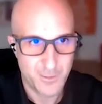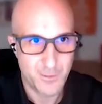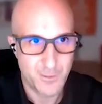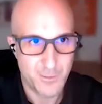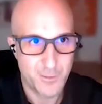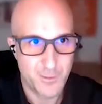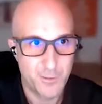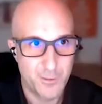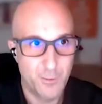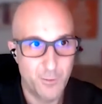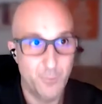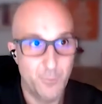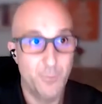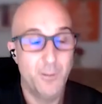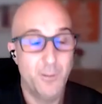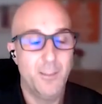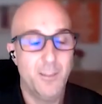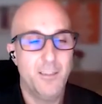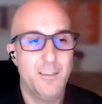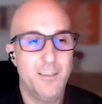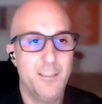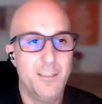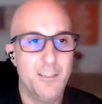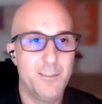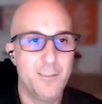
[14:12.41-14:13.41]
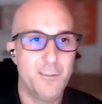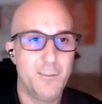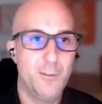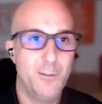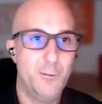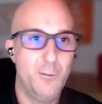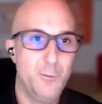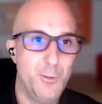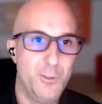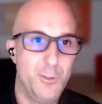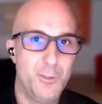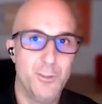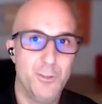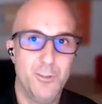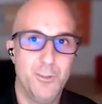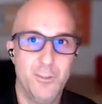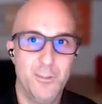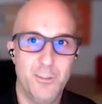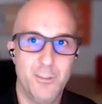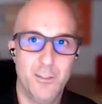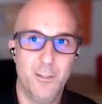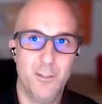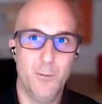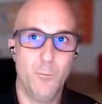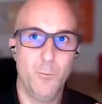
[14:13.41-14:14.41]
So the
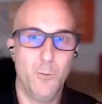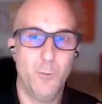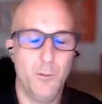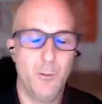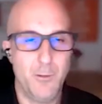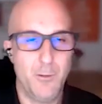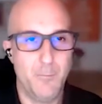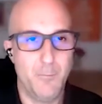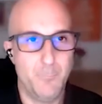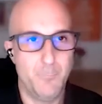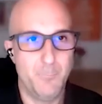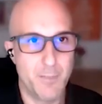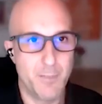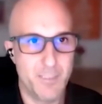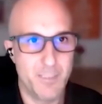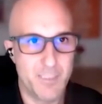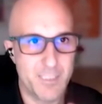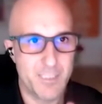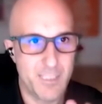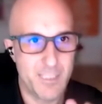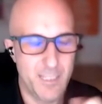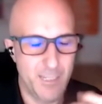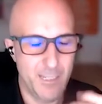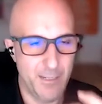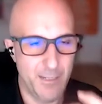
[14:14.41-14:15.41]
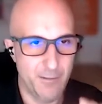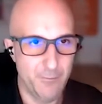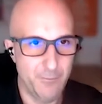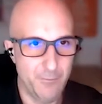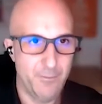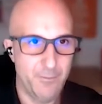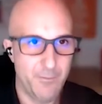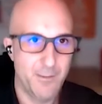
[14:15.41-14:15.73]
solution will be perceived